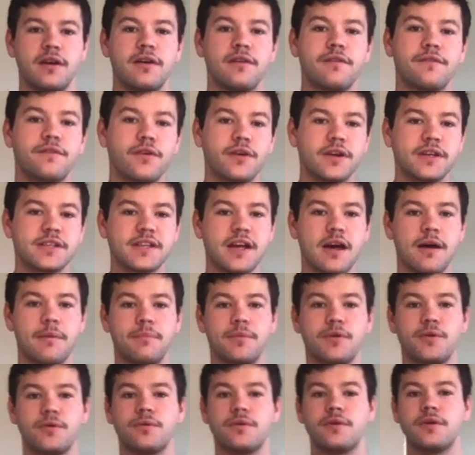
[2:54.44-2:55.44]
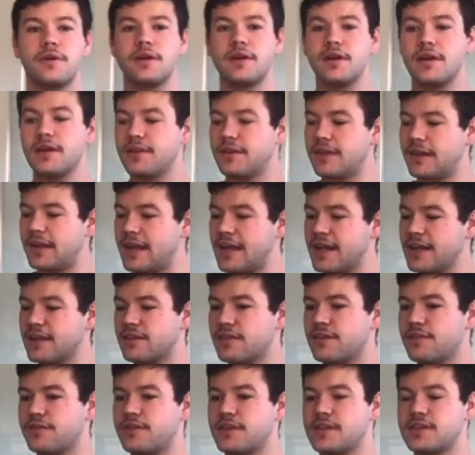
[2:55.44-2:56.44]
For example, the length
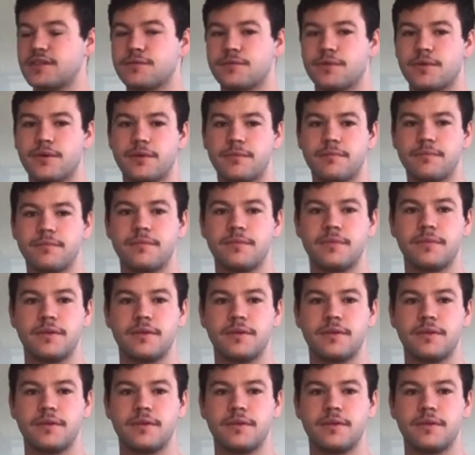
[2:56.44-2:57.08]
of this room.